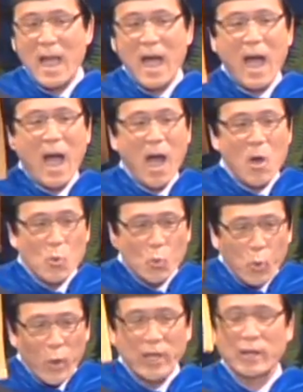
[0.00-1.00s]
How
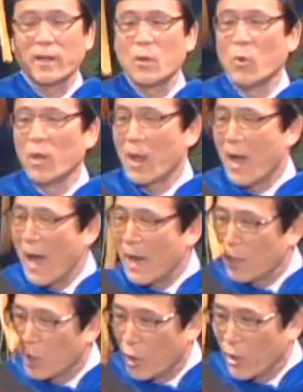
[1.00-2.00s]
quickly will I
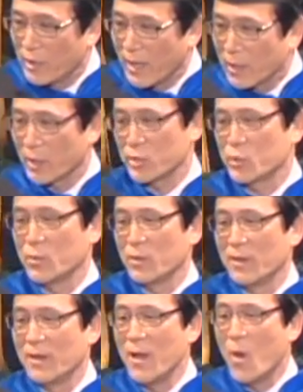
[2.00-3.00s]
learn English
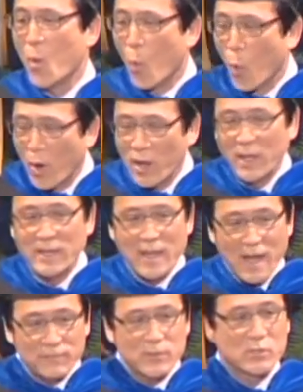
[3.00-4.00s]
well
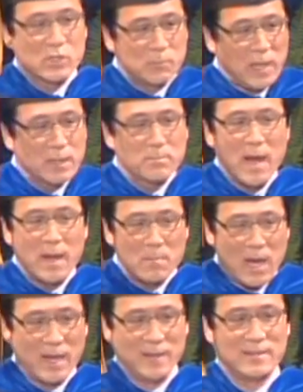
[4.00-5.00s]
enough to speak my
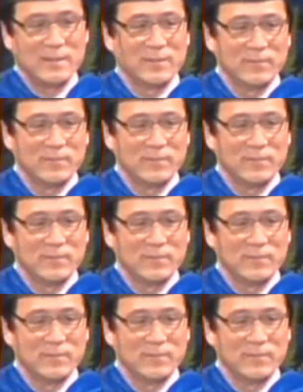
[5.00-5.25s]
mind?